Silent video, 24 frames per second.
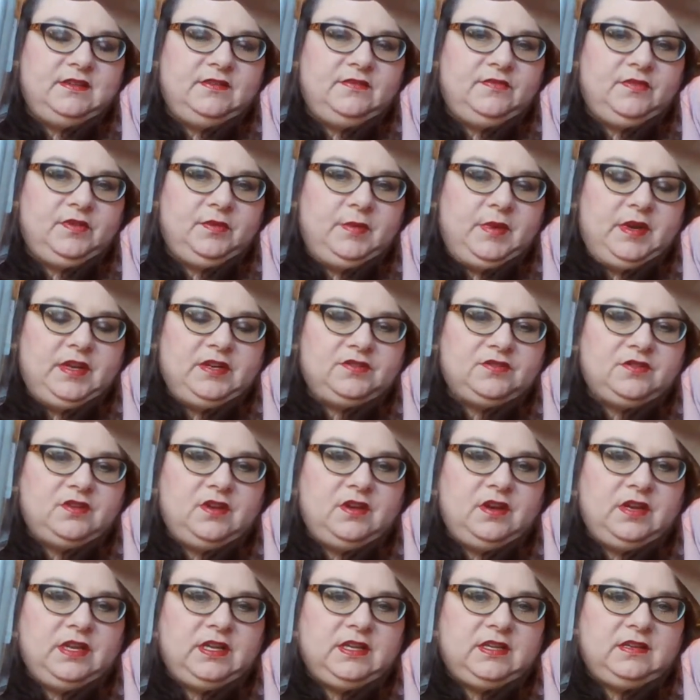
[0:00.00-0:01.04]
for my
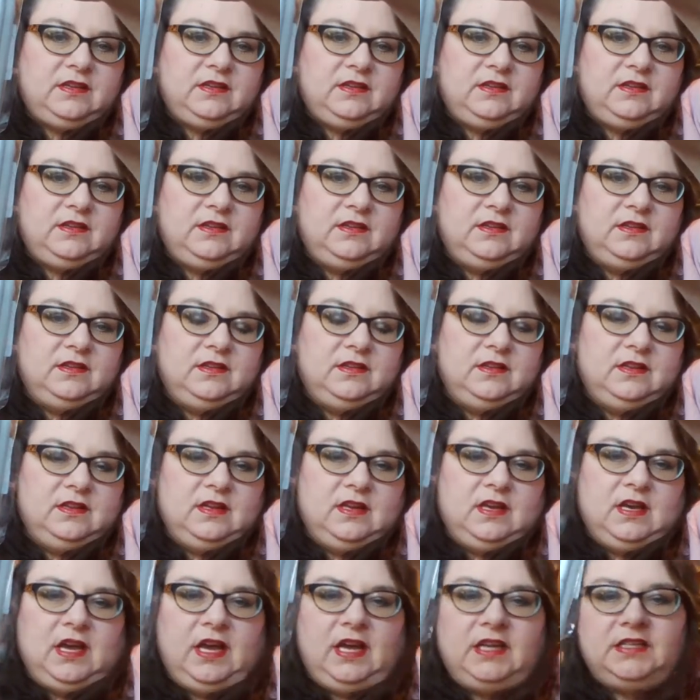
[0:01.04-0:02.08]
drawing.
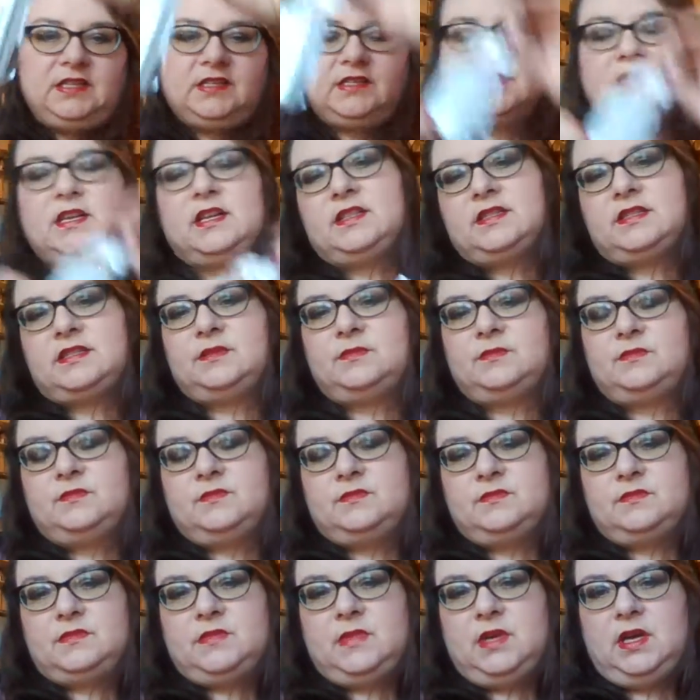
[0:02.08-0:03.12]
I just got some
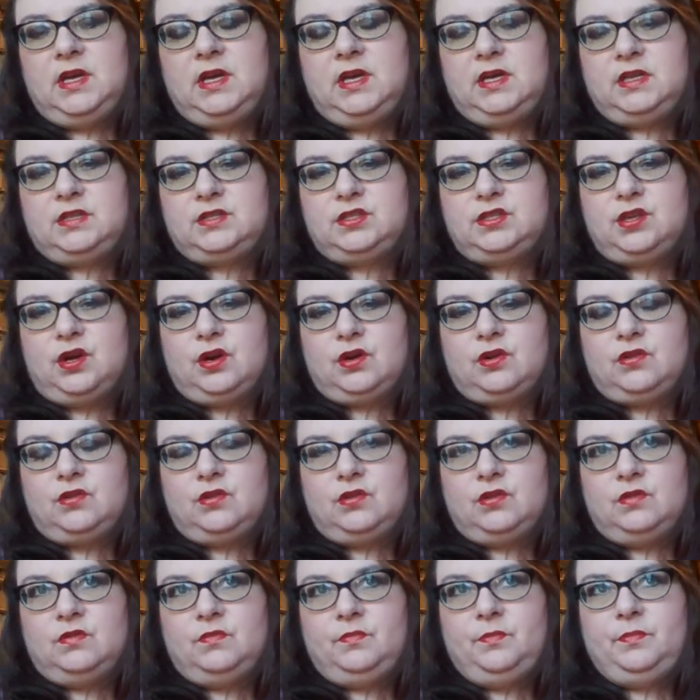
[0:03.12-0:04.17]
uh,
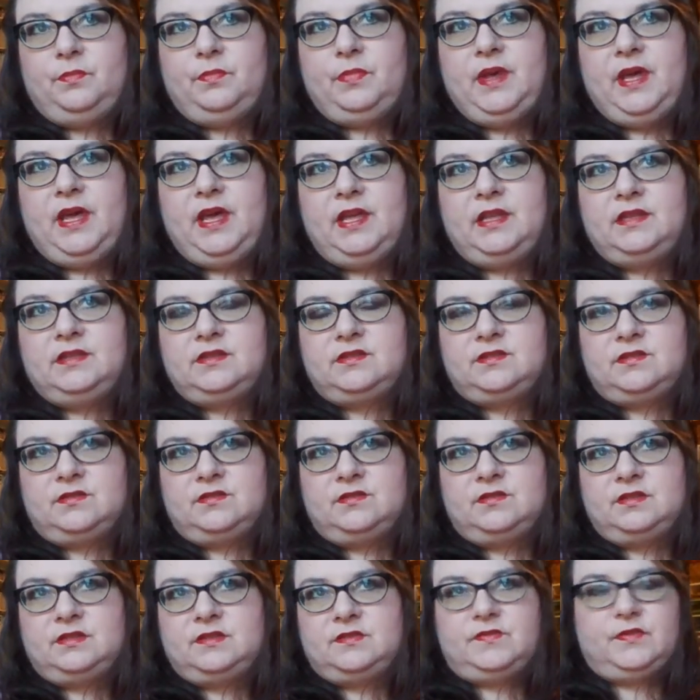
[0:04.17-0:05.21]
charcoal
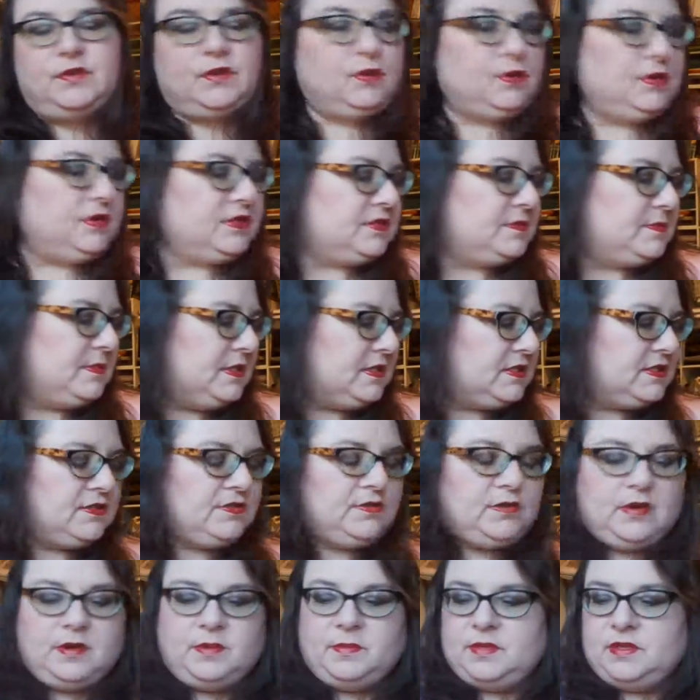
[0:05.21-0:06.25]
pencils for Christmas, so
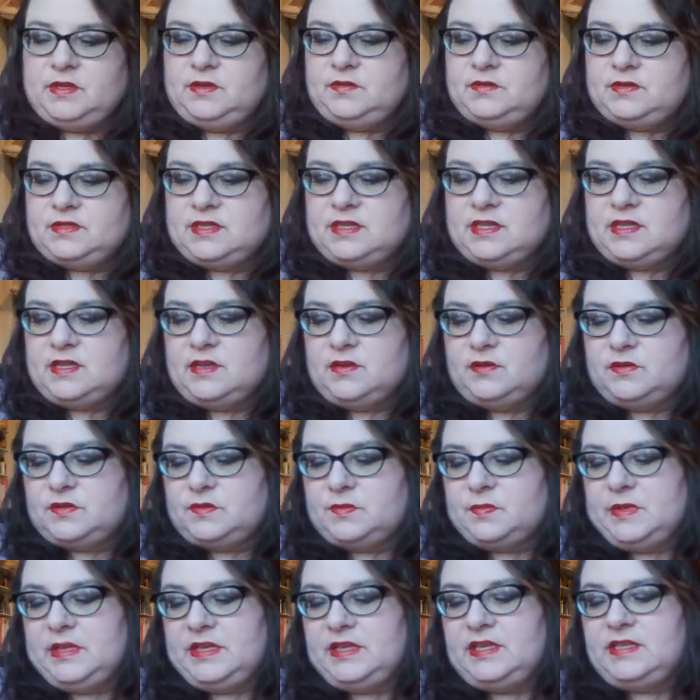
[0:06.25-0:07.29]
I'll be using those
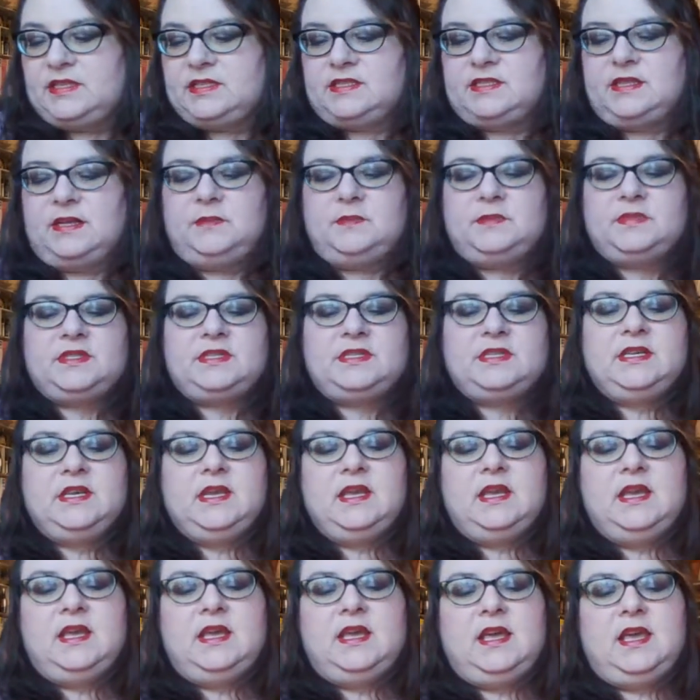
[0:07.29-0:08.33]
blending stumps.
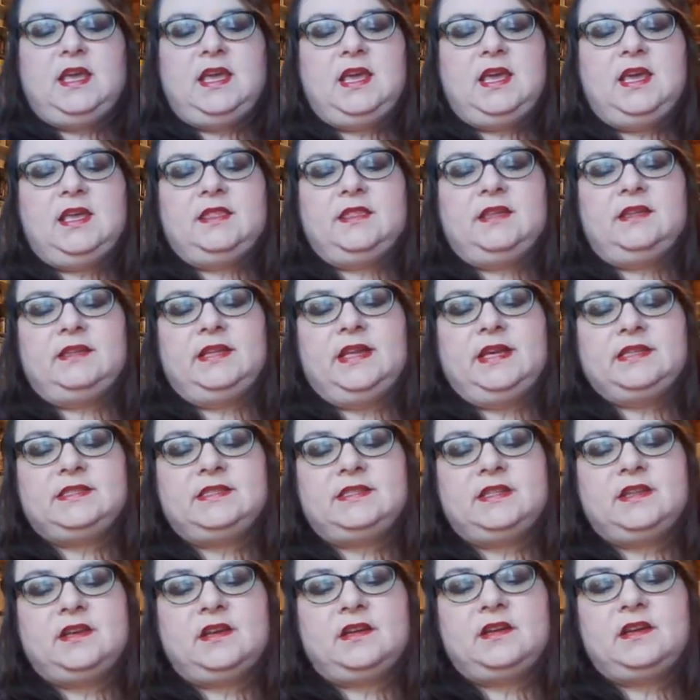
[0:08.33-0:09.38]
And the last
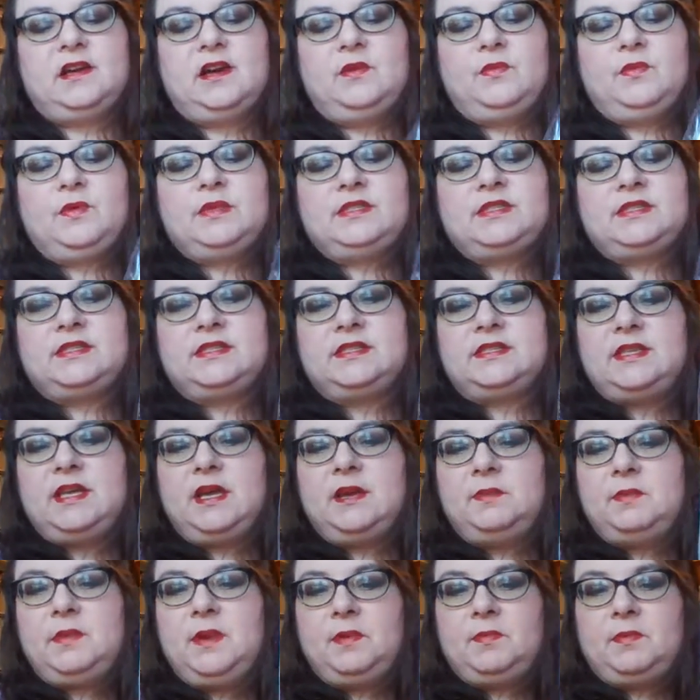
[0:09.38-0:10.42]
thing I got was a
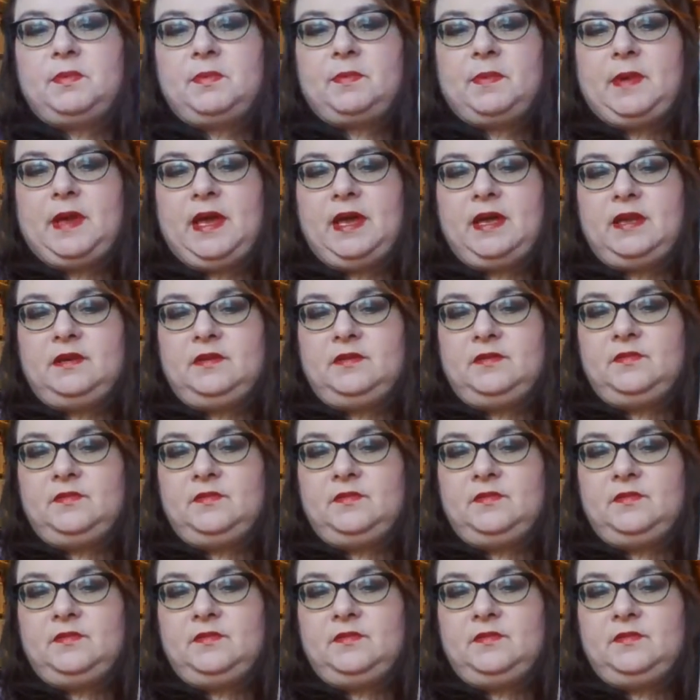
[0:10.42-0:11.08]
sandpaper pad.